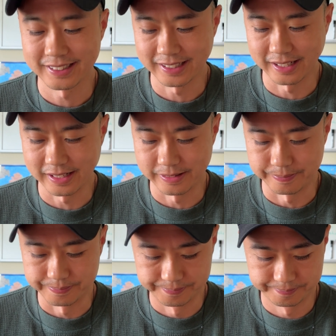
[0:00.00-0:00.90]

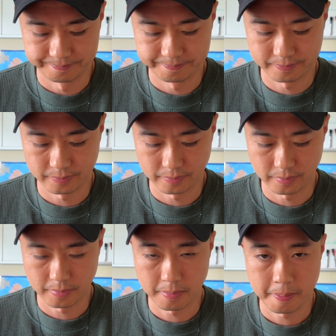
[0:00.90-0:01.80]

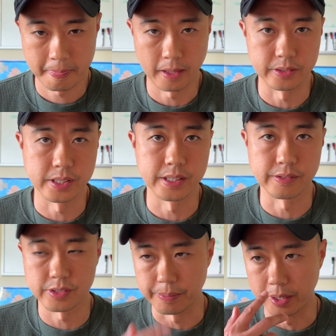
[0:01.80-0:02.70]
your sense of
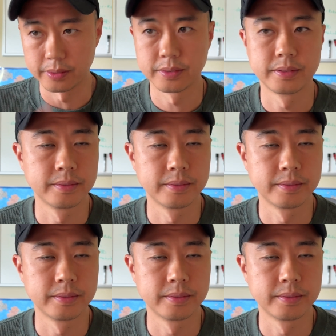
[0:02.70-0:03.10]
smell.